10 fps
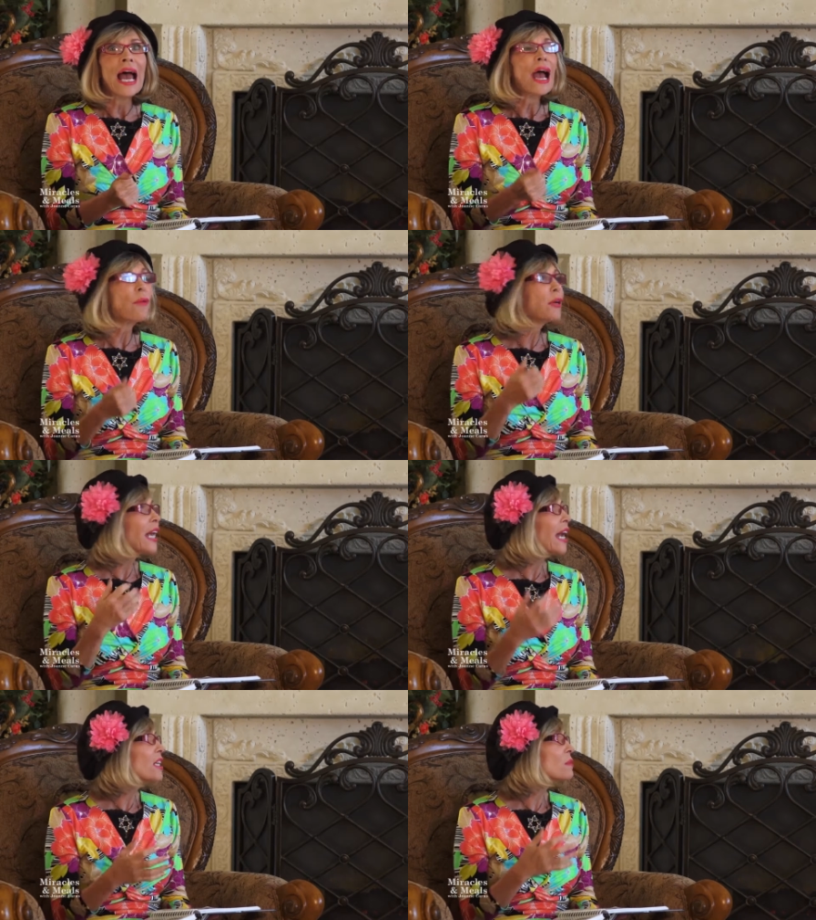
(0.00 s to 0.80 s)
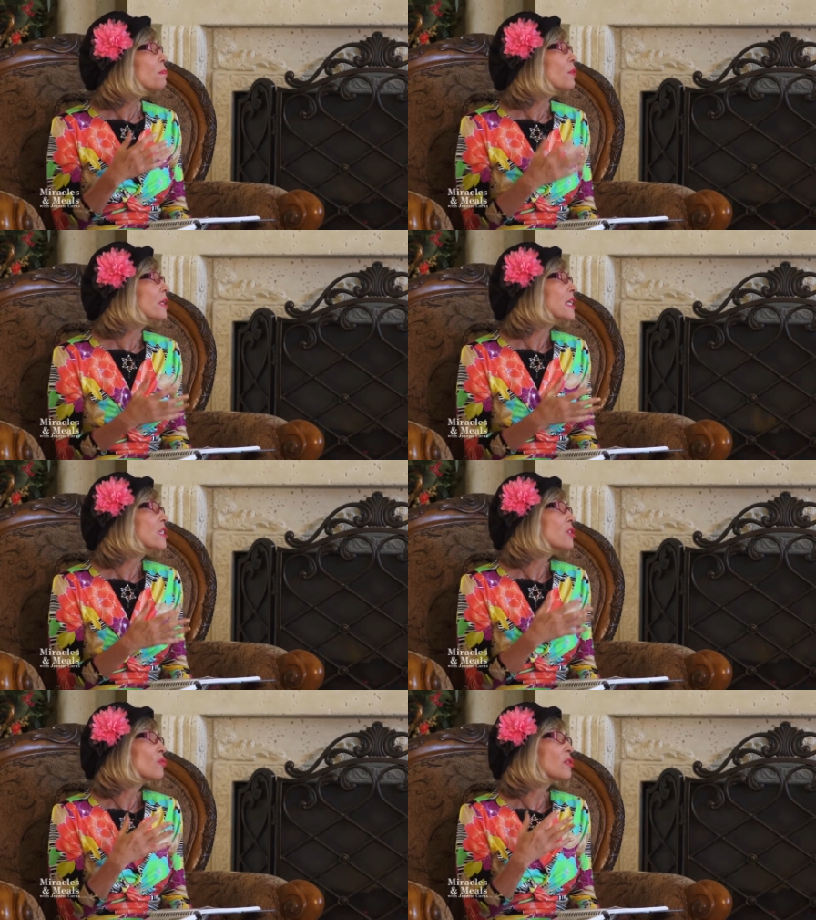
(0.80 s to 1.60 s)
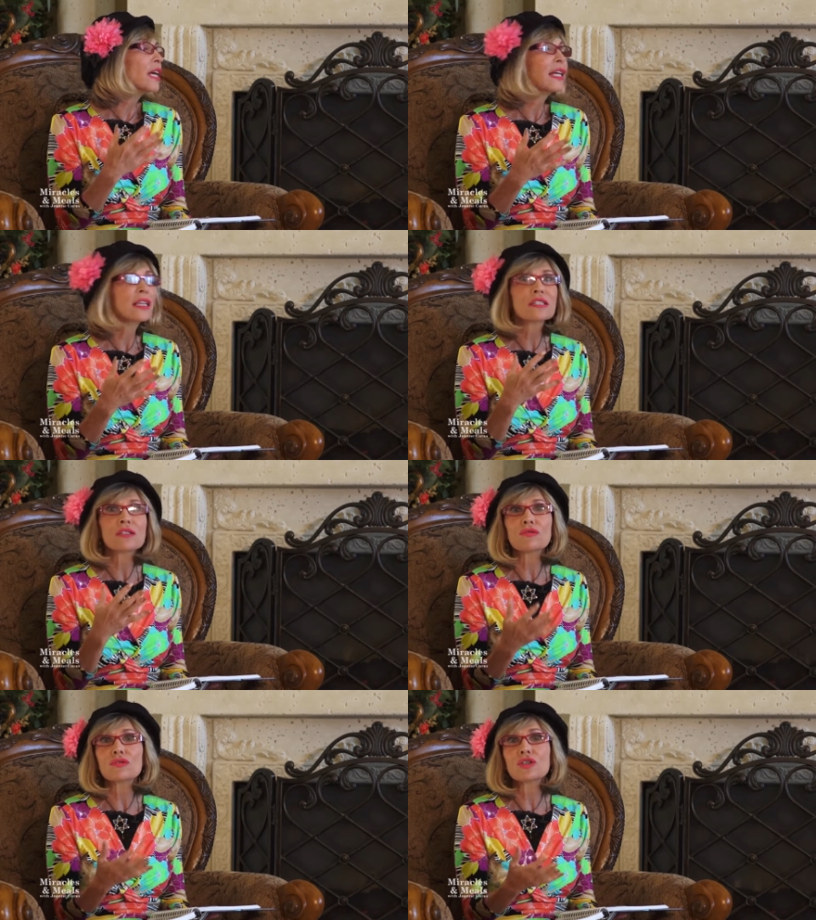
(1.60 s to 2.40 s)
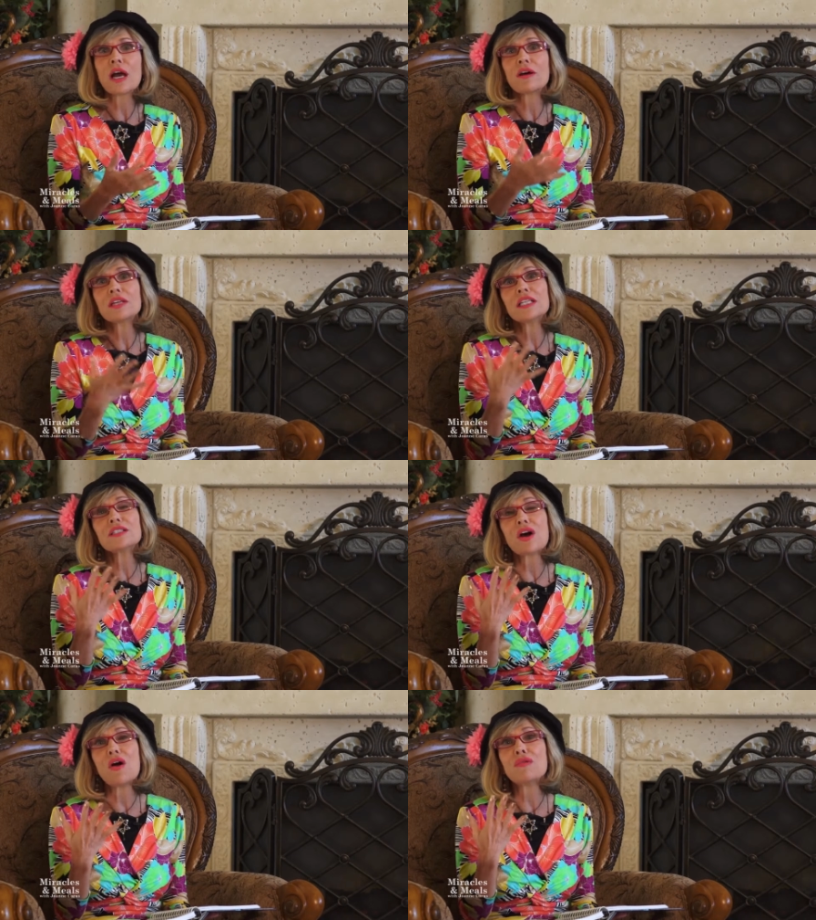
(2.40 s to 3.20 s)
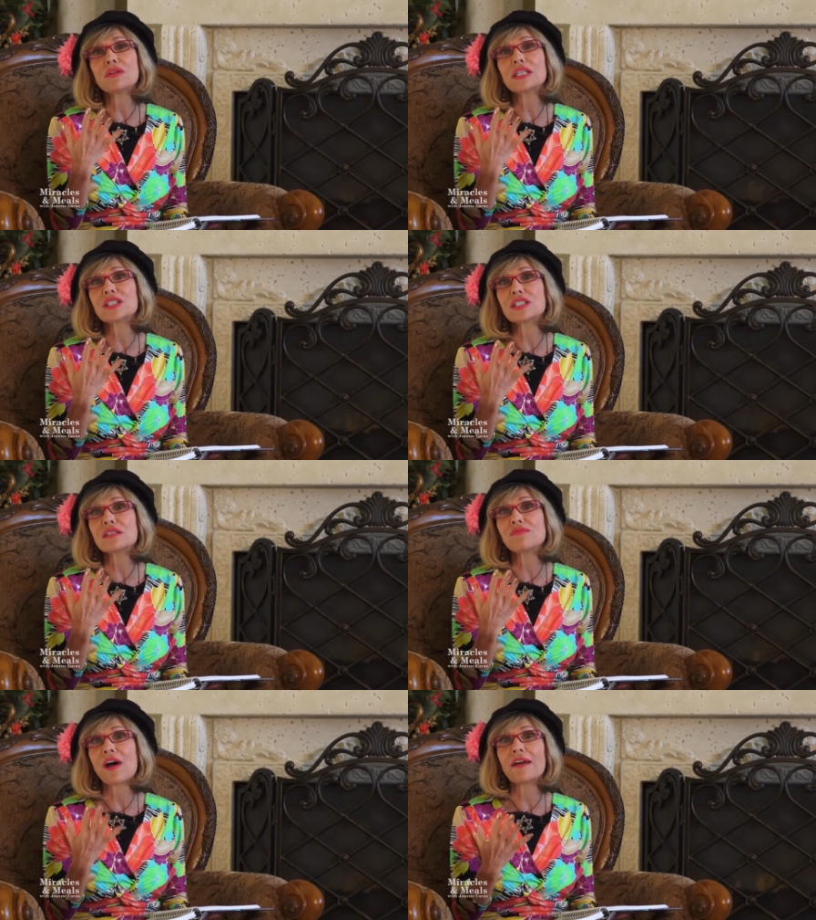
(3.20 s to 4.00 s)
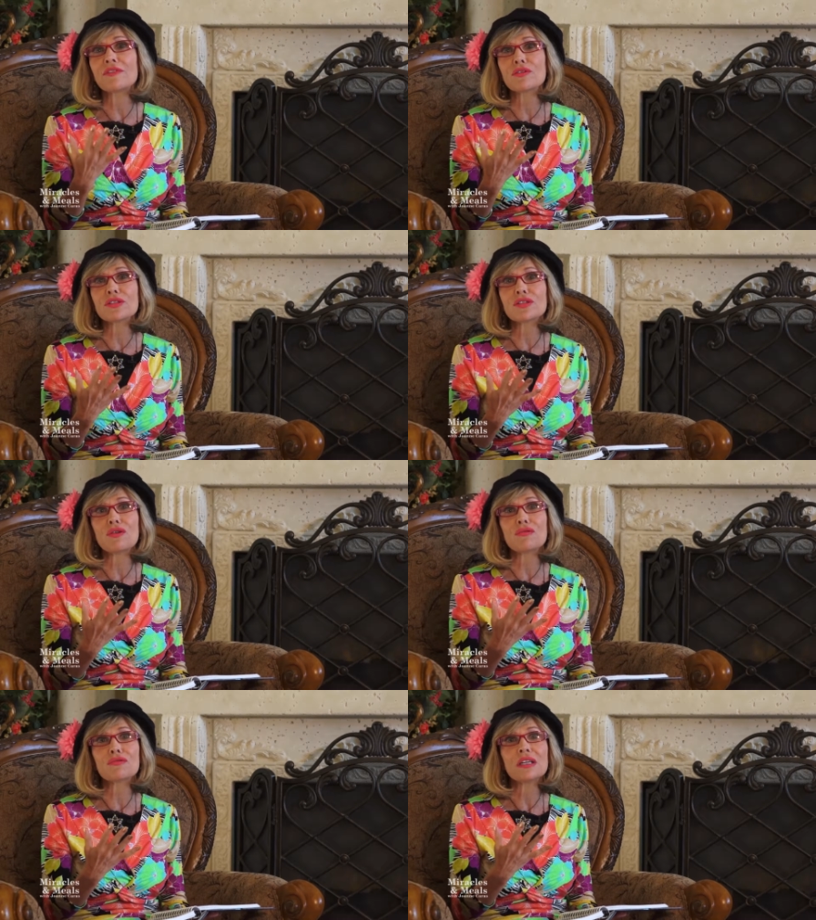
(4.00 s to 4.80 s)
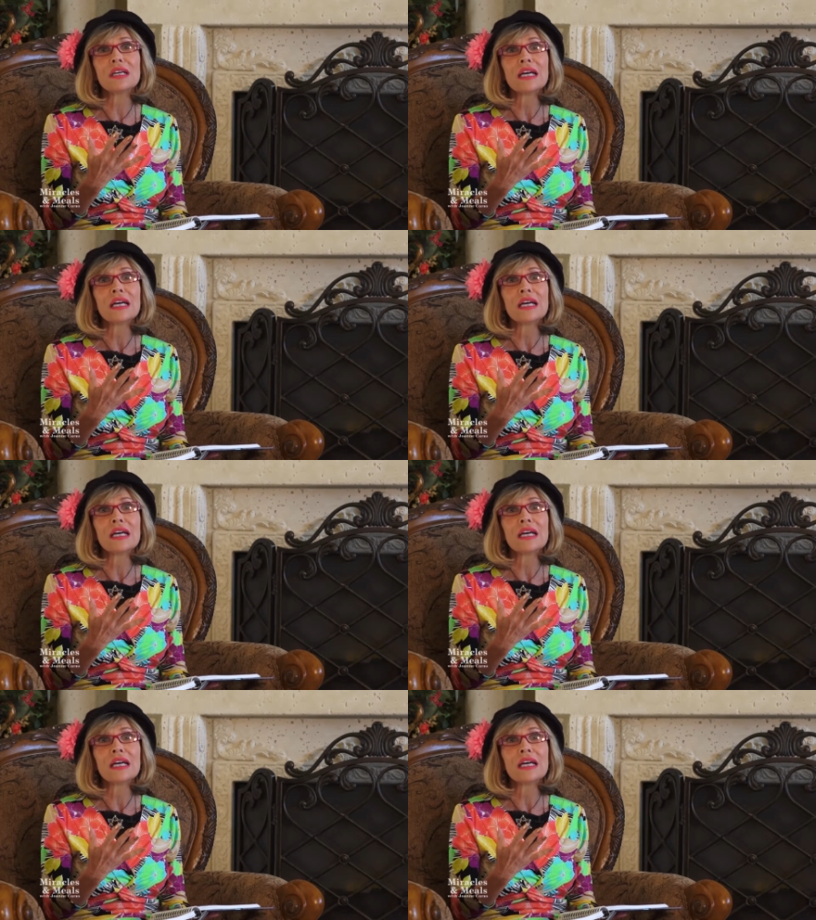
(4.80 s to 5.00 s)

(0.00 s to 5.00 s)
And when they asked, please don't take this little child, he's only just five years old.